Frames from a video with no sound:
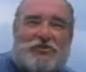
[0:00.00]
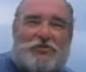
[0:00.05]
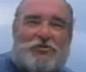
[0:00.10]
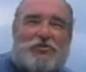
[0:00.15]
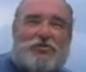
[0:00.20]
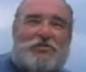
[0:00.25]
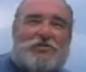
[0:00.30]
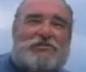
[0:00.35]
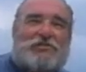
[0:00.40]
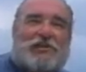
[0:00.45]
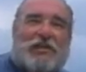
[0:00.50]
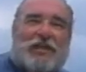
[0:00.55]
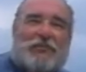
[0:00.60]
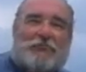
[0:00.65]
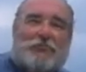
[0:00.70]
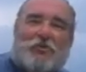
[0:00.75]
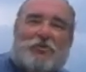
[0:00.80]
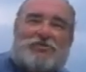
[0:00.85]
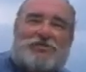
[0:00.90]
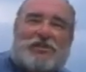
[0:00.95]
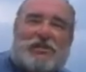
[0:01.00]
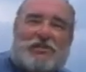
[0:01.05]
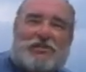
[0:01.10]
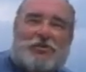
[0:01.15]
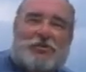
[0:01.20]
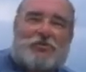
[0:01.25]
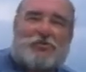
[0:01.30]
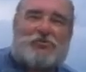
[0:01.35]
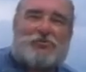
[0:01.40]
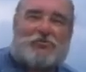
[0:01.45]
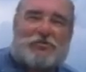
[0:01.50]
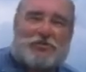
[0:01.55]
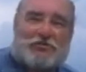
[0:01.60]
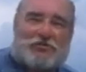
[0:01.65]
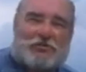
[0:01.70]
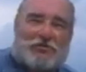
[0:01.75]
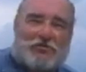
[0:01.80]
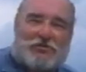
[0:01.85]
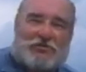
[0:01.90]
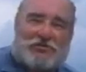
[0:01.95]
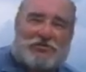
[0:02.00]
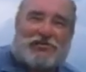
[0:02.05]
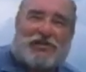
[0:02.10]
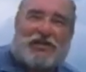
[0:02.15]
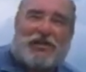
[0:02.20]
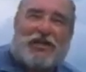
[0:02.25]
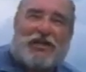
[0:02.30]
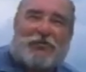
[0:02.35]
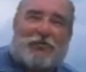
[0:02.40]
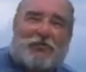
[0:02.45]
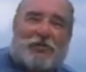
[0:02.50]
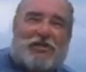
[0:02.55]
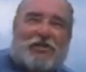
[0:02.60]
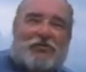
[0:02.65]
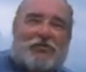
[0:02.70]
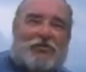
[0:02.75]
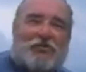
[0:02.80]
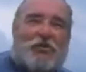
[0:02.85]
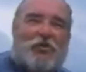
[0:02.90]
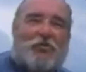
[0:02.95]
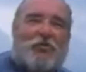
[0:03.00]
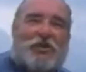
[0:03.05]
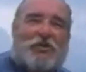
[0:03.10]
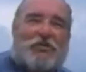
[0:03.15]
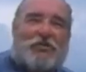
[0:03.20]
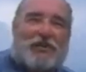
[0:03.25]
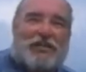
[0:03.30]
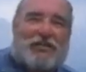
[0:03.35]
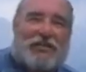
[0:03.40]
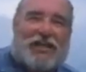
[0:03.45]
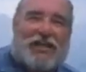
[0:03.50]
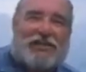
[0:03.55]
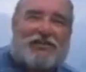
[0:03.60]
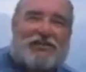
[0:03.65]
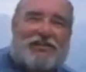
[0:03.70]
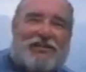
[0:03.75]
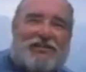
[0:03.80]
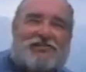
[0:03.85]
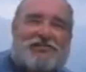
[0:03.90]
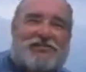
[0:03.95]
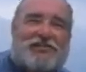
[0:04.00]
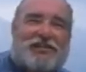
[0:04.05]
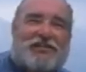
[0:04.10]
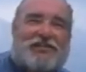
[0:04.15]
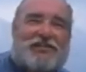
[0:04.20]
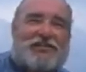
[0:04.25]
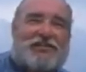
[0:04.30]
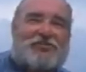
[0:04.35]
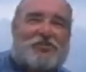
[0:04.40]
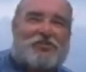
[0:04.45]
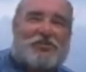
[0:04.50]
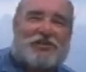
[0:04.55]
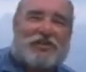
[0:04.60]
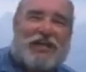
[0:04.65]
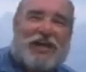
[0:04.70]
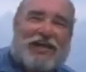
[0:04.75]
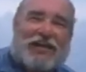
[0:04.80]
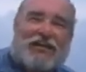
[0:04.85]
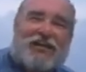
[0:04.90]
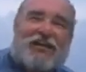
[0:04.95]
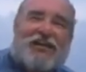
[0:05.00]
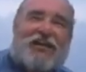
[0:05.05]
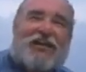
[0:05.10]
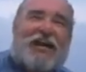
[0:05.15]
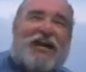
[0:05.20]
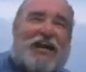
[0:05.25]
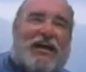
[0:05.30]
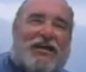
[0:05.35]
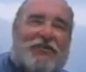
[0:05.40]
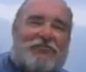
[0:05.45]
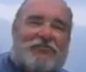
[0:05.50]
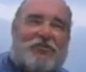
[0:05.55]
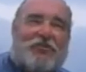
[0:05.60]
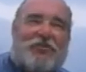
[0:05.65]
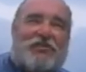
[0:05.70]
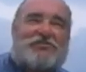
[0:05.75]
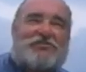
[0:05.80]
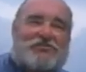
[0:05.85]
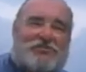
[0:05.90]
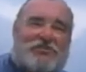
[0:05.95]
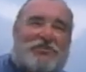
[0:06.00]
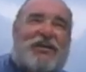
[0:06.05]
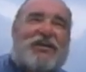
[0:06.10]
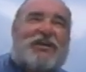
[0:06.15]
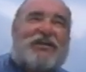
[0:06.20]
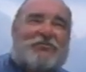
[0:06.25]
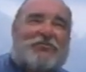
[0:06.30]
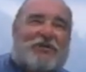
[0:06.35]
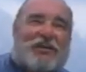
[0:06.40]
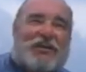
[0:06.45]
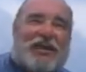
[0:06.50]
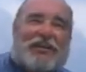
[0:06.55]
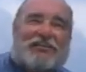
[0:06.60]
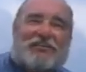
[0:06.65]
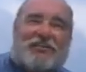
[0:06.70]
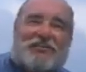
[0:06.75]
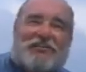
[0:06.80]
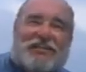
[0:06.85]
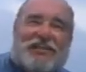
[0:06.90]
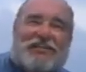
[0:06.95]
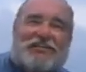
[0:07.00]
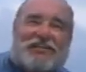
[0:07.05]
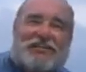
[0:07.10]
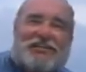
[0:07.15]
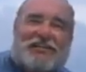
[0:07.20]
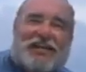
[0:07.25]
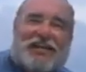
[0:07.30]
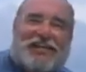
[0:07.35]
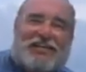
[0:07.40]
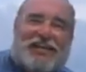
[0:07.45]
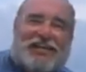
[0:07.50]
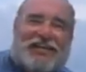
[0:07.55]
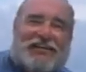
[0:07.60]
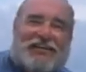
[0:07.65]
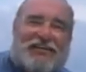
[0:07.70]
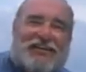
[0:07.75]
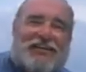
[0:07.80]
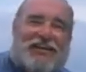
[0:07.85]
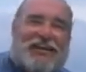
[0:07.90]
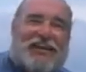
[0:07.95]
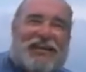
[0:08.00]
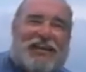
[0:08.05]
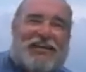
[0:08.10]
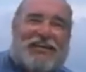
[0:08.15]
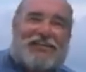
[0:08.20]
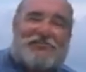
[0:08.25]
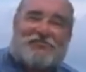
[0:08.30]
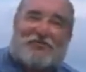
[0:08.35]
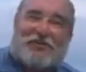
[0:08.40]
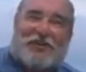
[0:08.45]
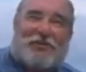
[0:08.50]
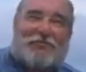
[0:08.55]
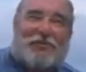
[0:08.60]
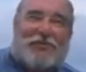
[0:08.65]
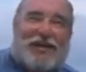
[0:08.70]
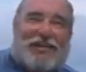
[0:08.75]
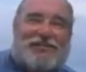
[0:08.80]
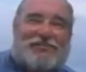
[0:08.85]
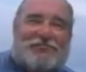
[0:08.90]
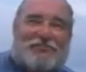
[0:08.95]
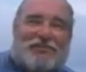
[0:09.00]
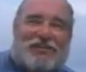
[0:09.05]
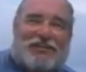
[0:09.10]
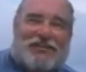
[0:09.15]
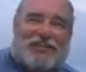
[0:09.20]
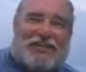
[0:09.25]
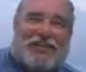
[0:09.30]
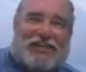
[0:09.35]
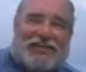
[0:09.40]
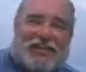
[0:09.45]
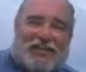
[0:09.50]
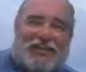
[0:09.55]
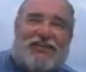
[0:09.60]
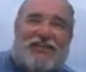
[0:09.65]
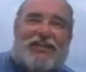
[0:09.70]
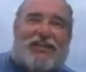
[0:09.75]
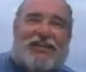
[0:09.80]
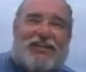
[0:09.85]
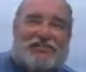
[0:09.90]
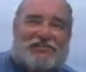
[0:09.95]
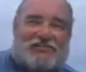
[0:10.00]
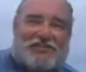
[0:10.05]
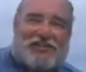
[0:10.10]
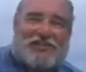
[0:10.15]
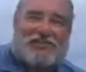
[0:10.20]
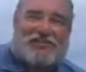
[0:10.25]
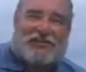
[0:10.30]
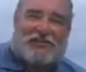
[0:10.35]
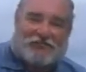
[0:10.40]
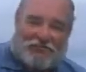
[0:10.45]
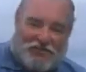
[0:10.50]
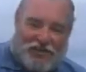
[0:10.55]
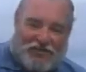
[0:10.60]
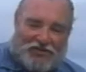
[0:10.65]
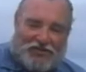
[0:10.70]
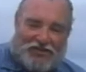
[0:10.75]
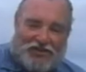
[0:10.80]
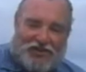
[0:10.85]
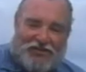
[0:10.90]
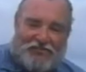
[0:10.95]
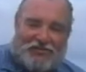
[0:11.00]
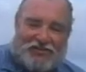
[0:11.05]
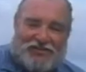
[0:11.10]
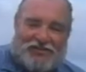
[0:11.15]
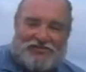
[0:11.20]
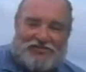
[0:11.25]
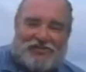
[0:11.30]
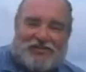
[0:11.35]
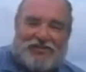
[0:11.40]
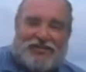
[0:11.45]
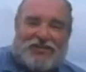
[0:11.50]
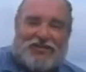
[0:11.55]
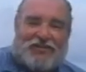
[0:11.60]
of tools and most unusual tools. We don't know whether Atlanteans did this or not. I, of course, would like to think that they did, and it's very possible that they did. It's just that none of us